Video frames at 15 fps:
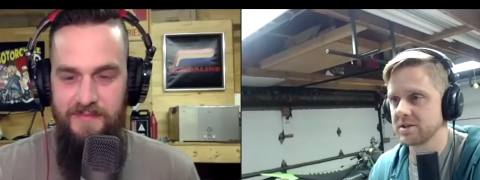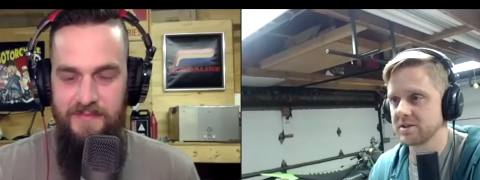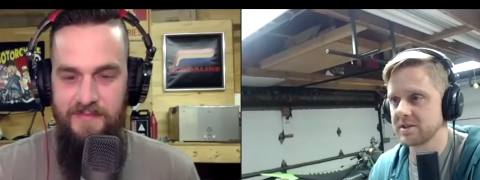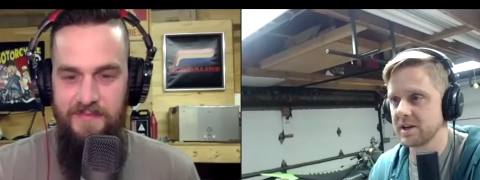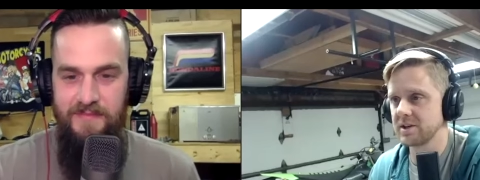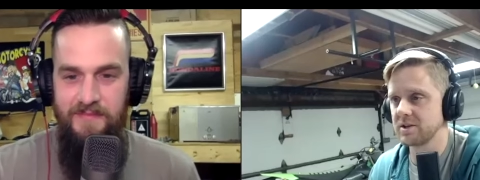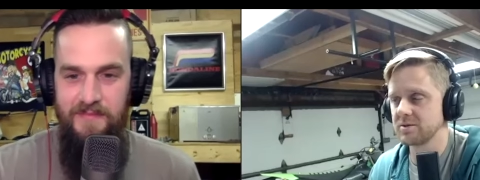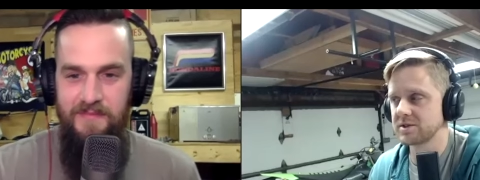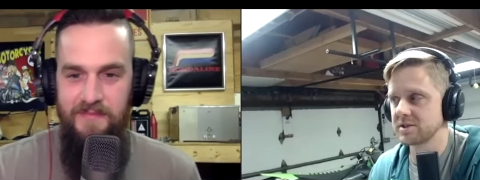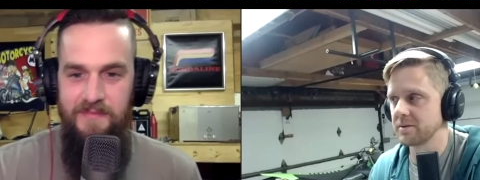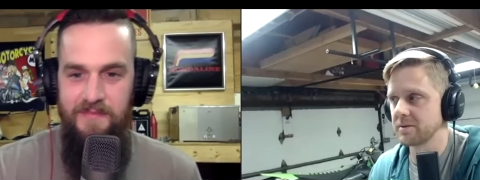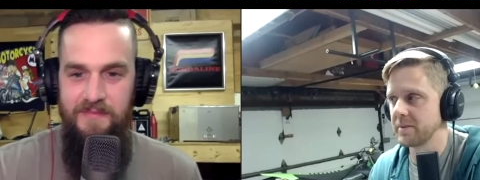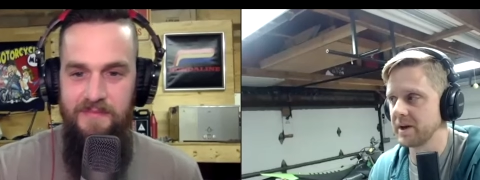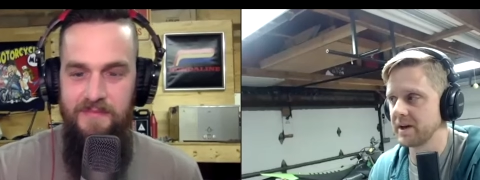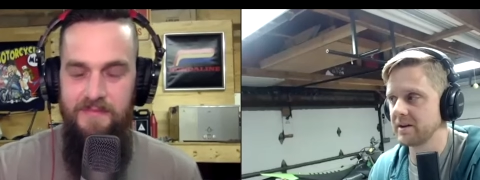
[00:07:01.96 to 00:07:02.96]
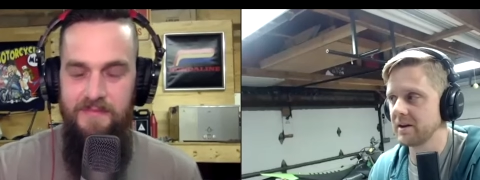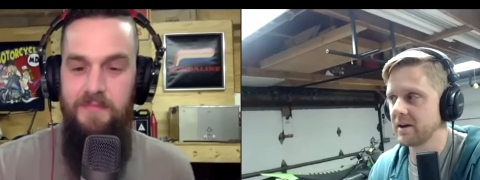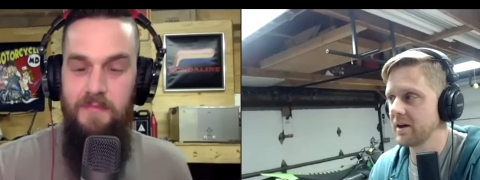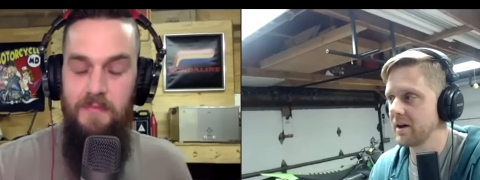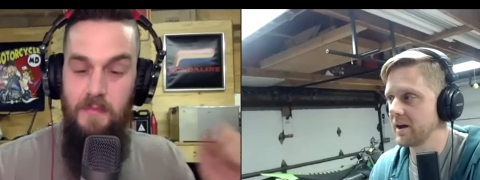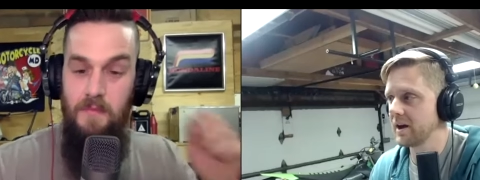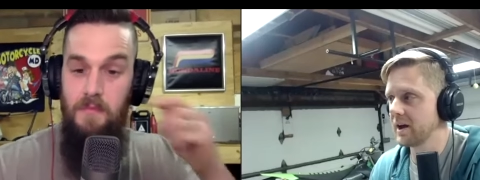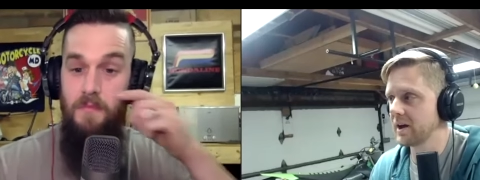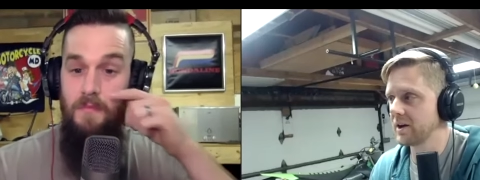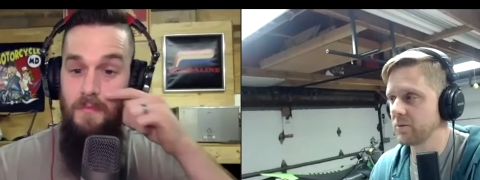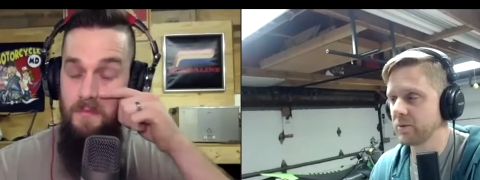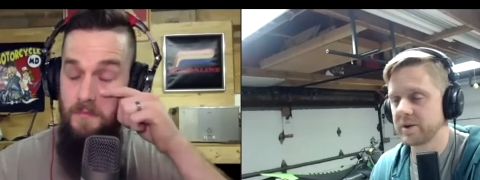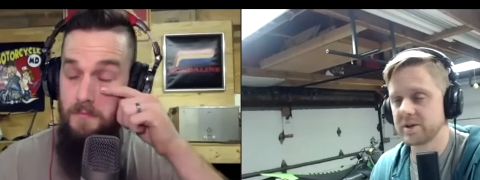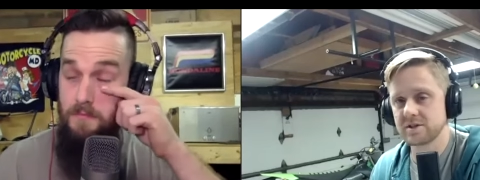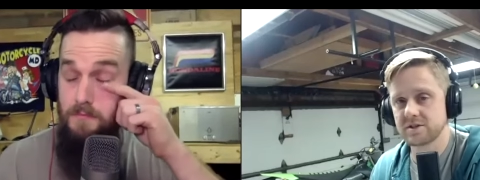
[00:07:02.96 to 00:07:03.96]
Speaker 1: that you submit, and we
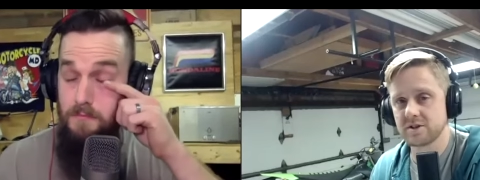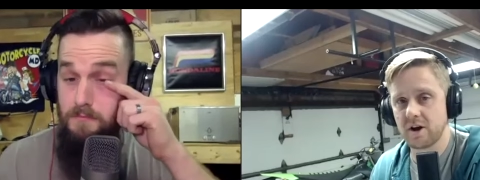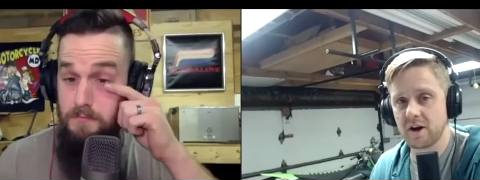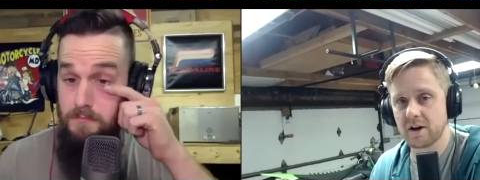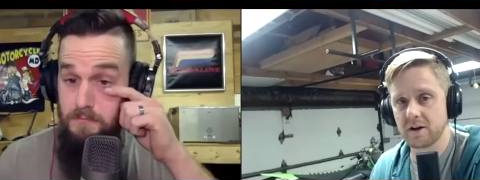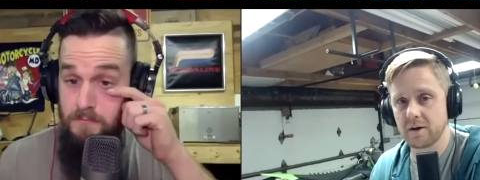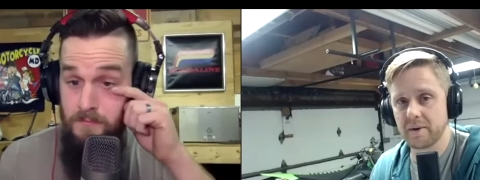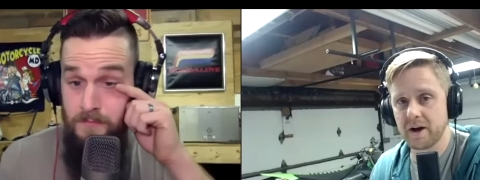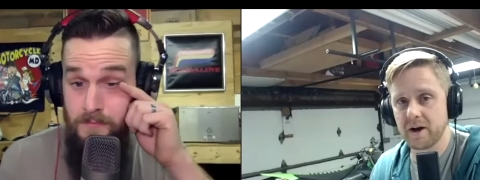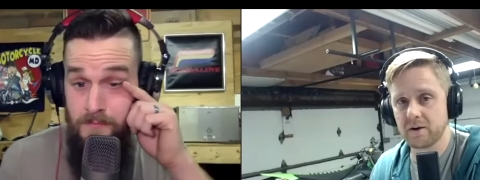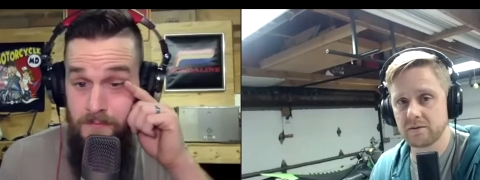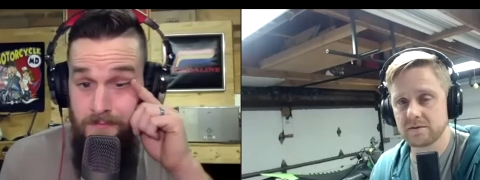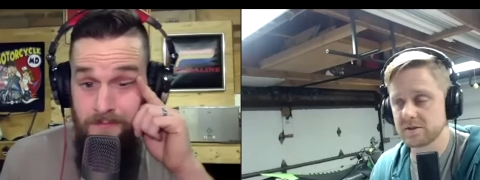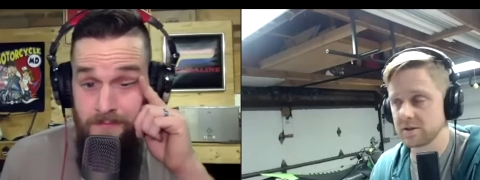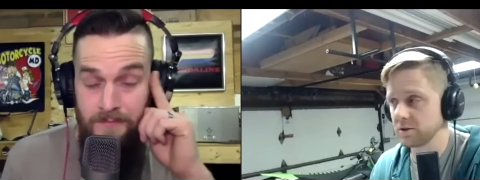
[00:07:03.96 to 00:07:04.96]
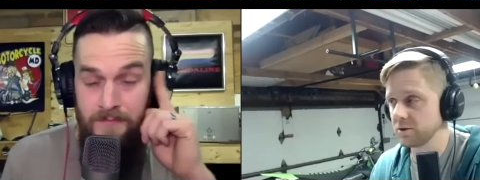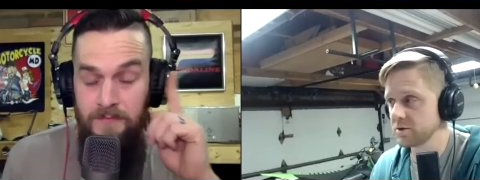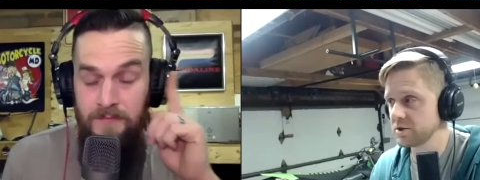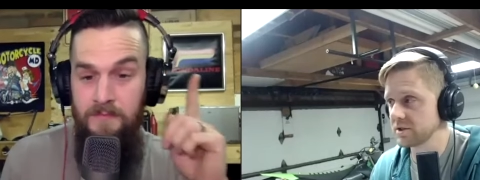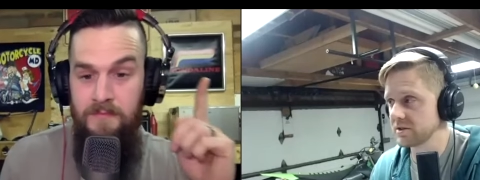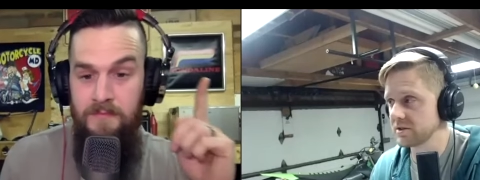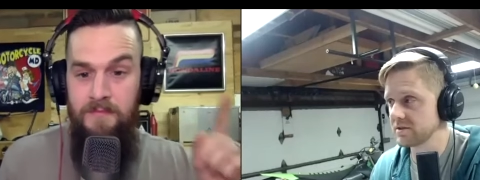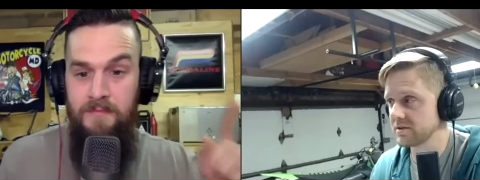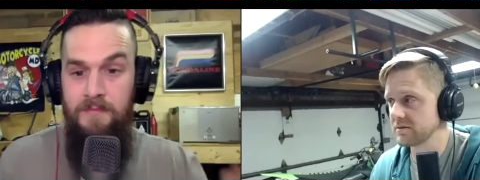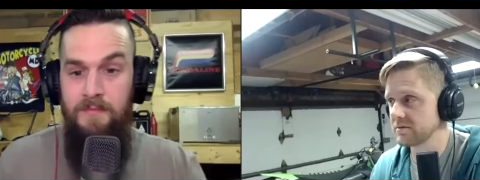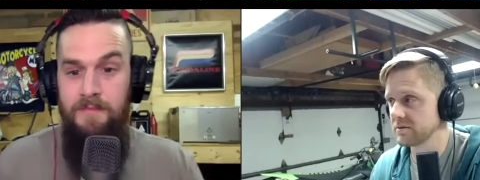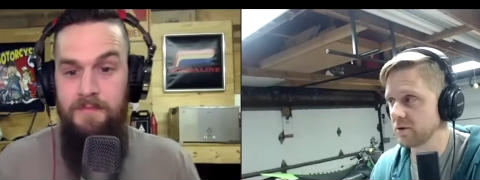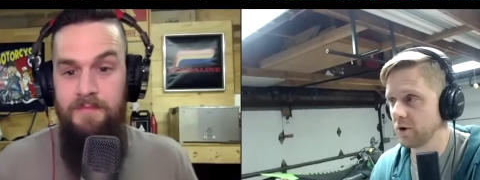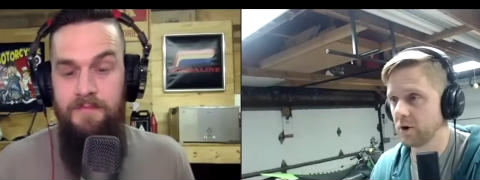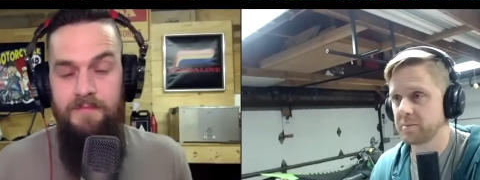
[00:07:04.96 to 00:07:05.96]
just talk about solutions
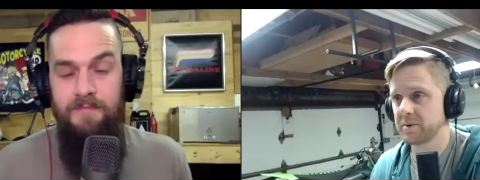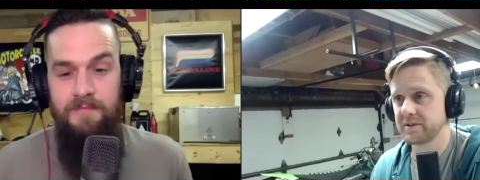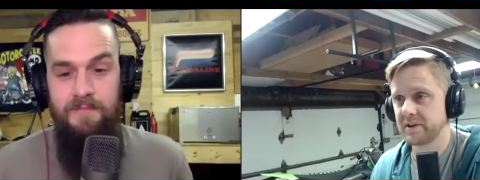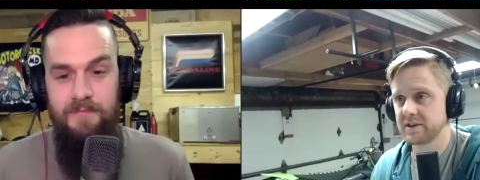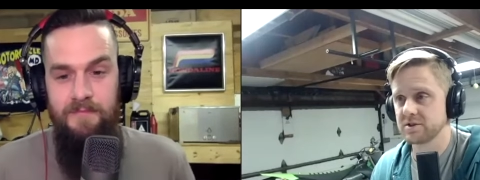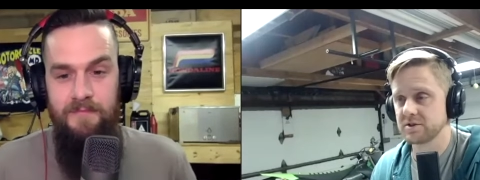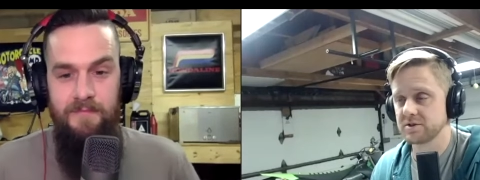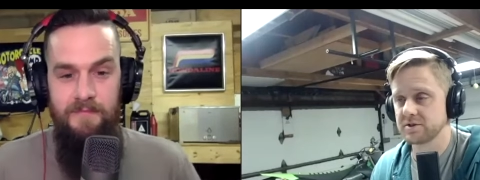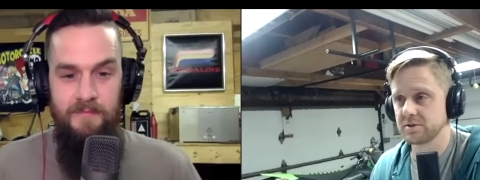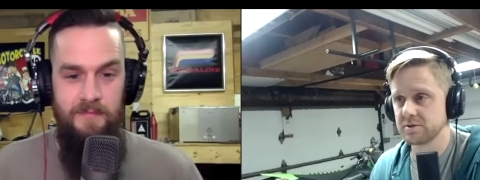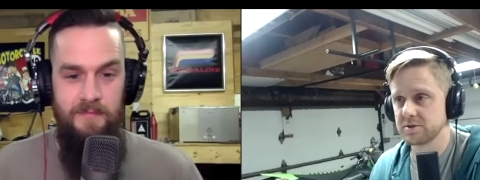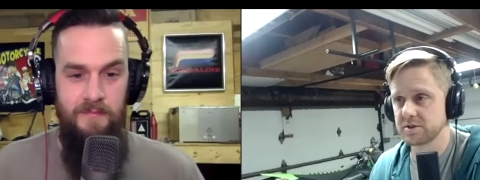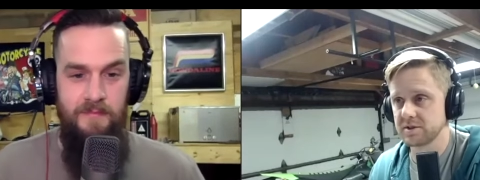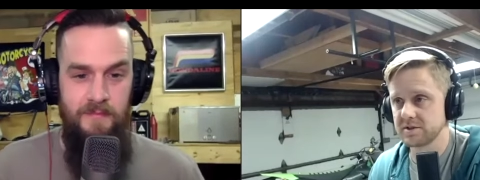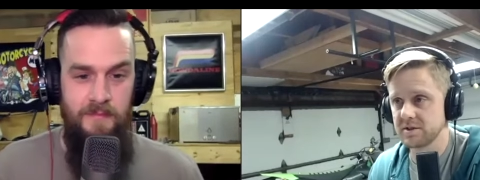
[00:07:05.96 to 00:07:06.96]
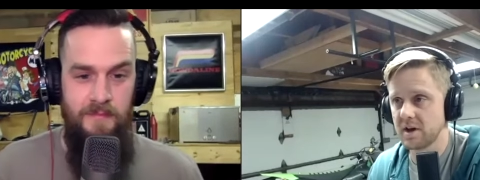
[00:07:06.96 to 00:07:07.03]
or potential solutions.